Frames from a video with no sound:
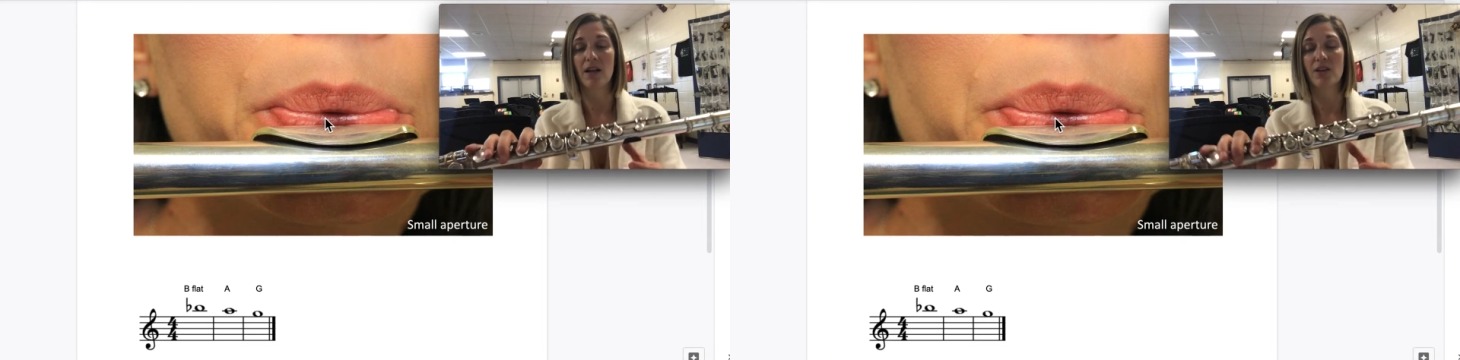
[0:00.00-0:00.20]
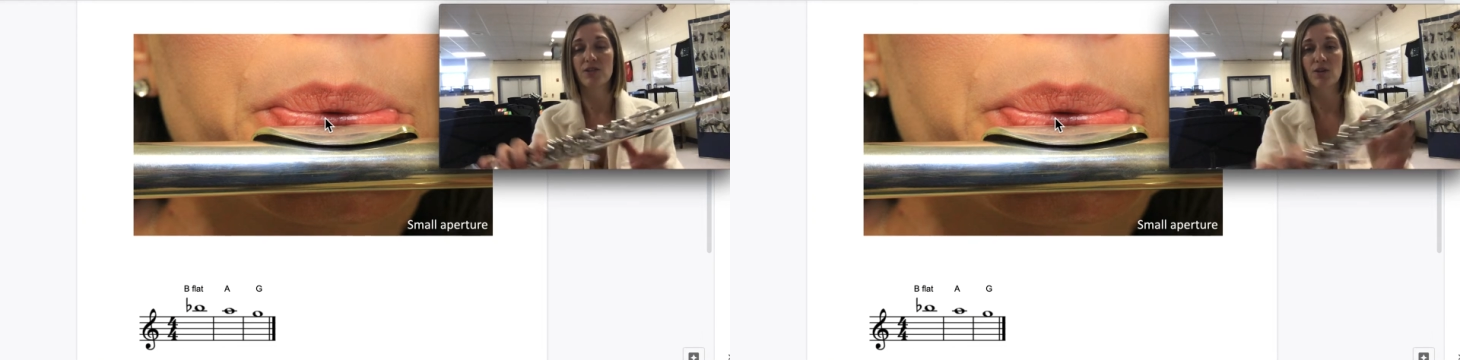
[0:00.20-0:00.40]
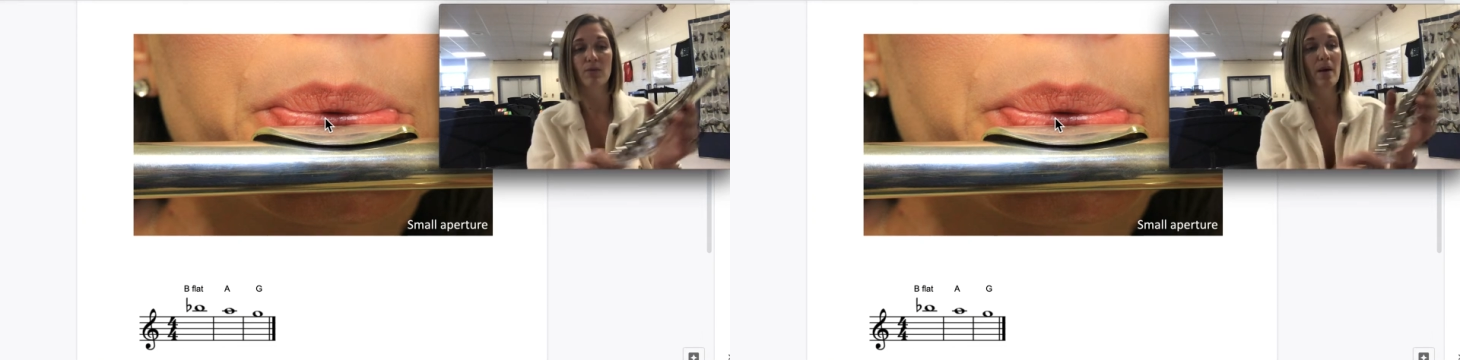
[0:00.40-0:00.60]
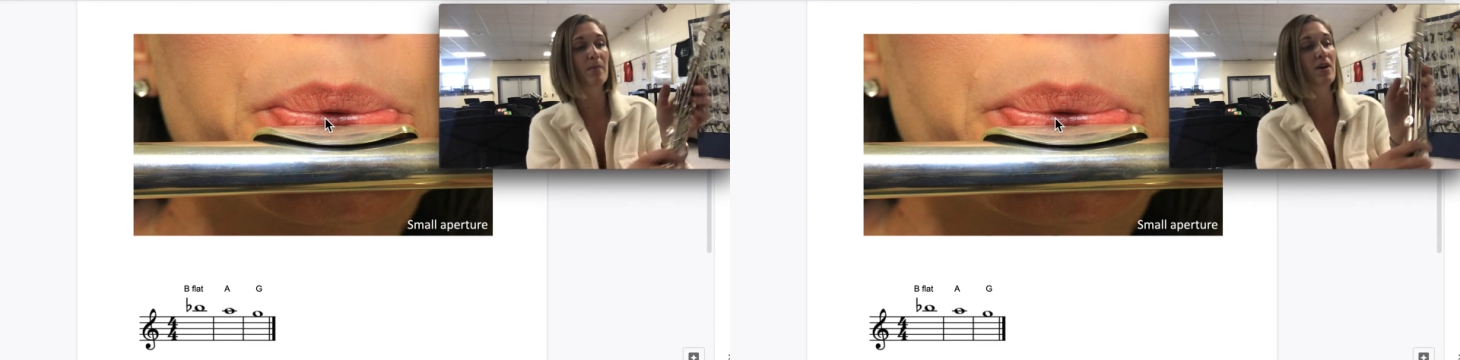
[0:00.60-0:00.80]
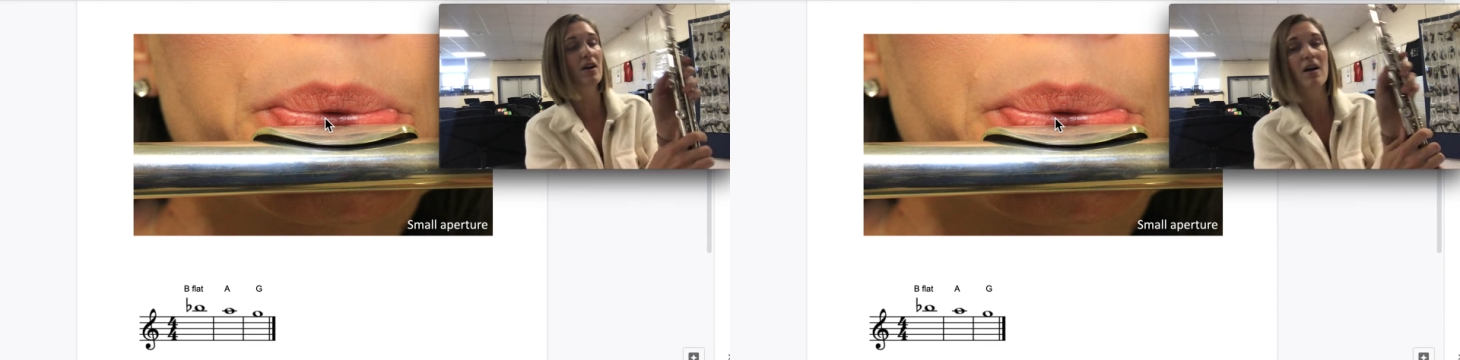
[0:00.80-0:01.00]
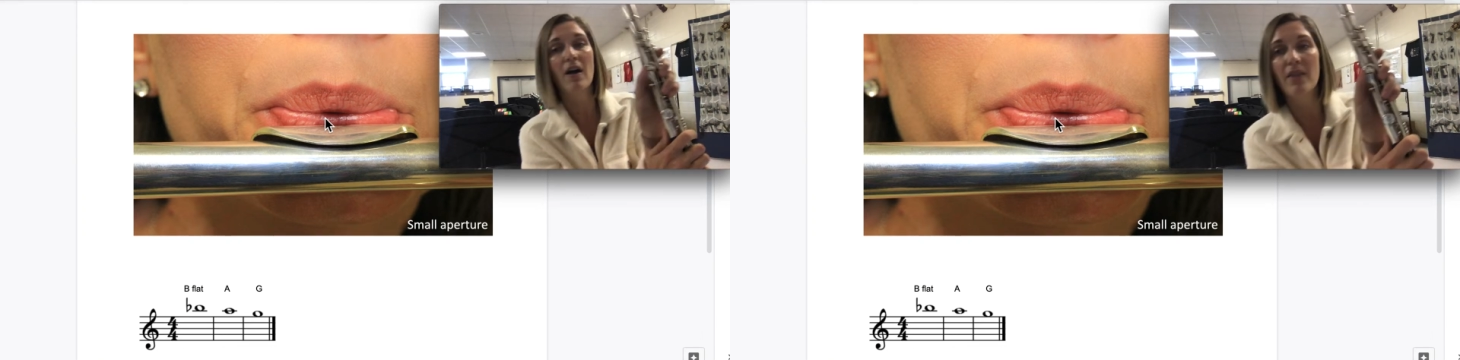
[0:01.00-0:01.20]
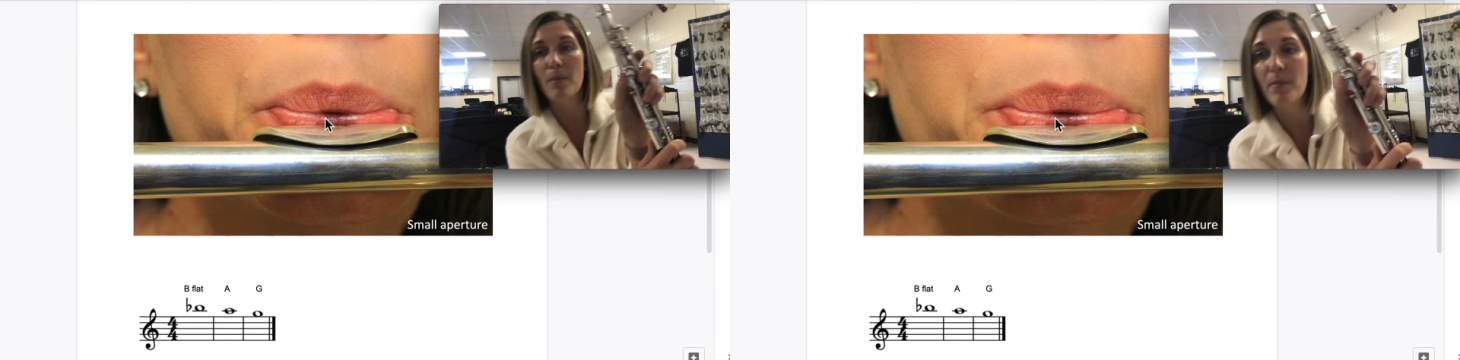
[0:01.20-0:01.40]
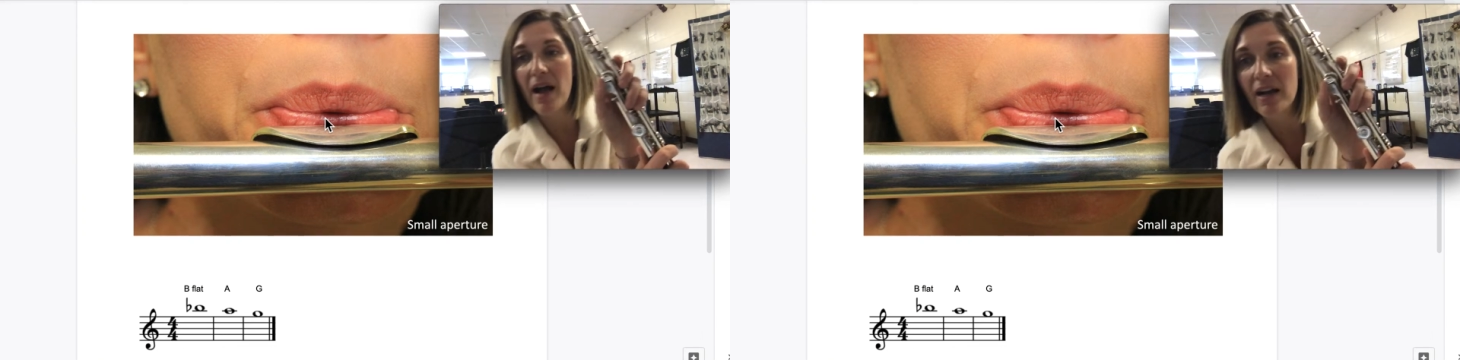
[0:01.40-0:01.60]
So remember, on the
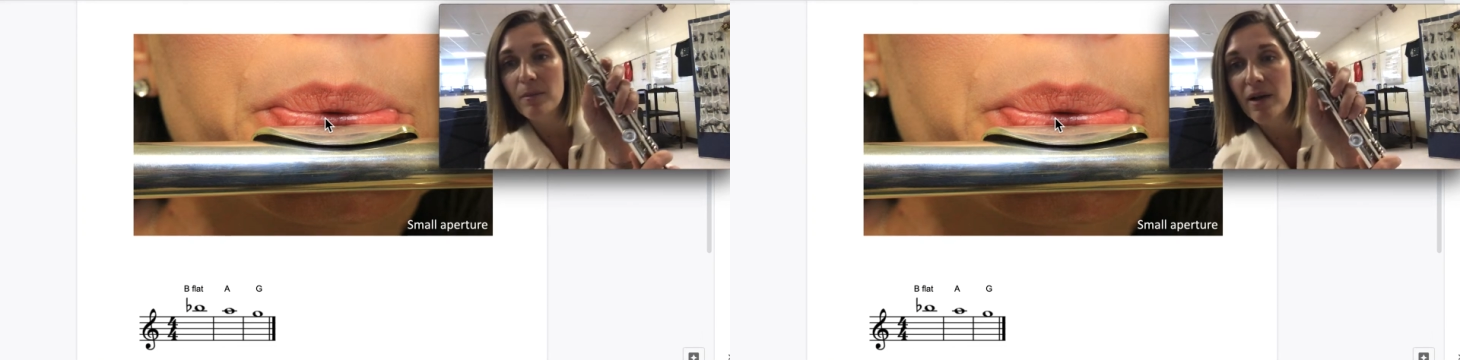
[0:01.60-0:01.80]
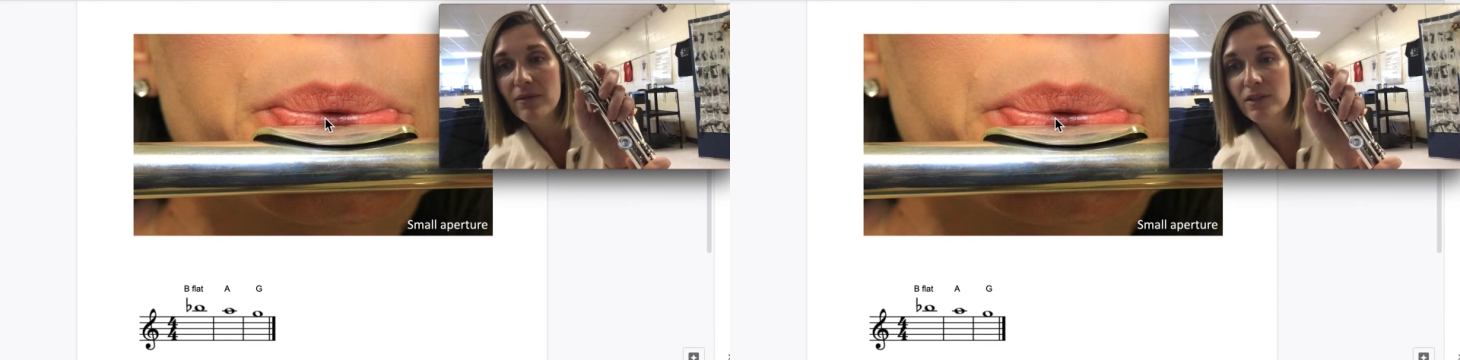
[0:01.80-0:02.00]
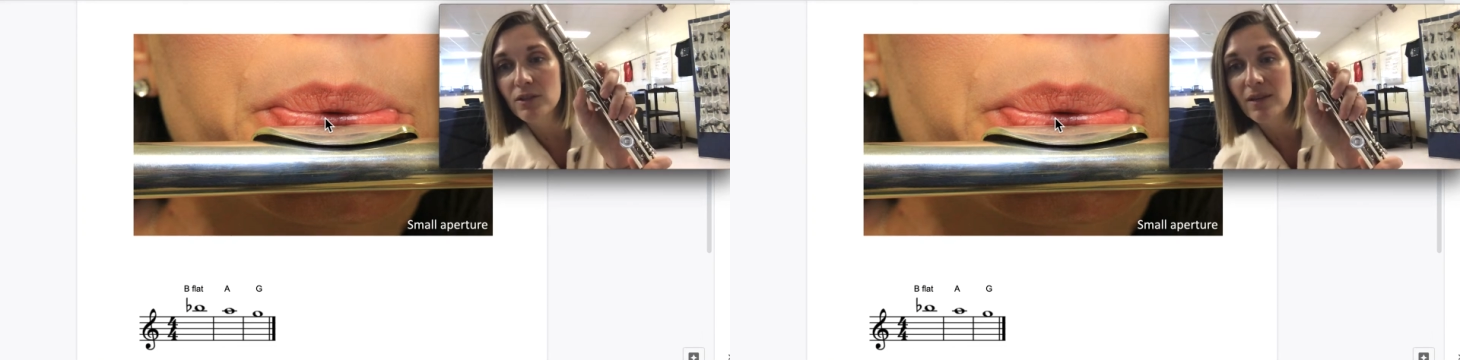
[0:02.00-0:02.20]
back of my flute,